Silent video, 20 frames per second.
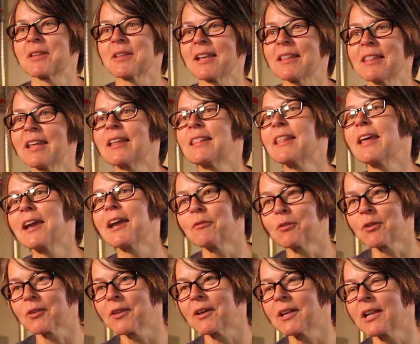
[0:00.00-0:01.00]
I think they ever
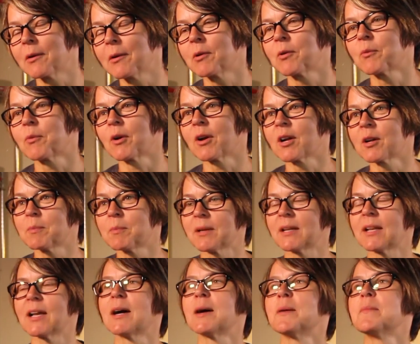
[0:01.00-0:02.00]
thought I would work, but
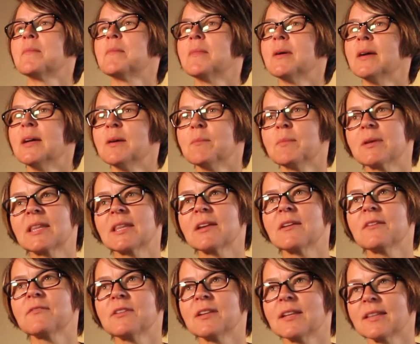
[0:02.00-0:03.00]
they
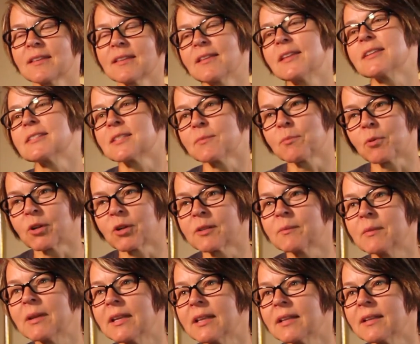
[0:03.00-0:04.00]
have nonetheless supported
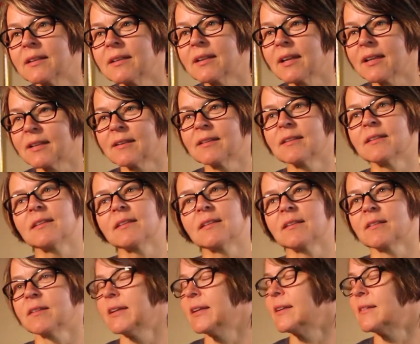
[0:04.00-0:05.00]
me,
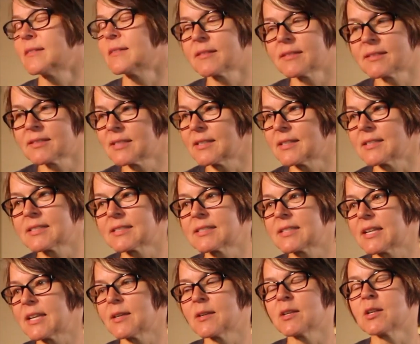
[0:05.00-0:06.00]
and to this
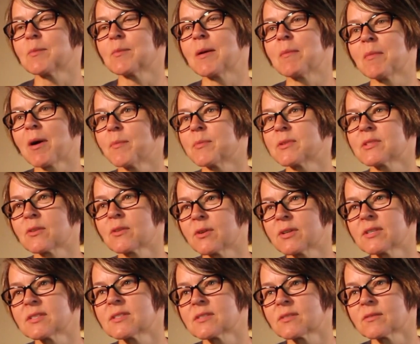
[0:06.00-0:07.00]
day, you know, my mom is
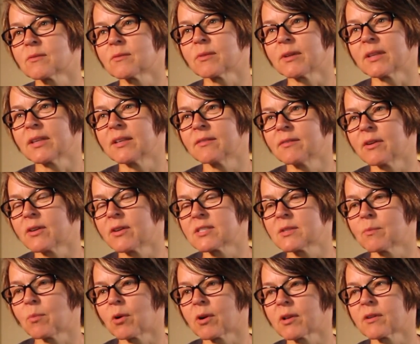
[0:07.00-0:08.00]
always really very
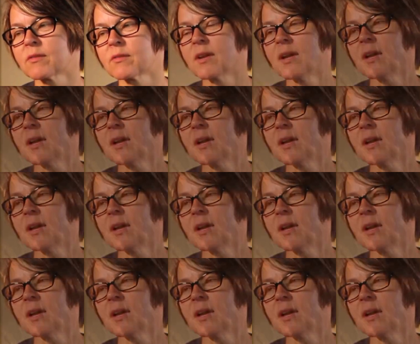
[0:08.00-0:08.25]
supportive.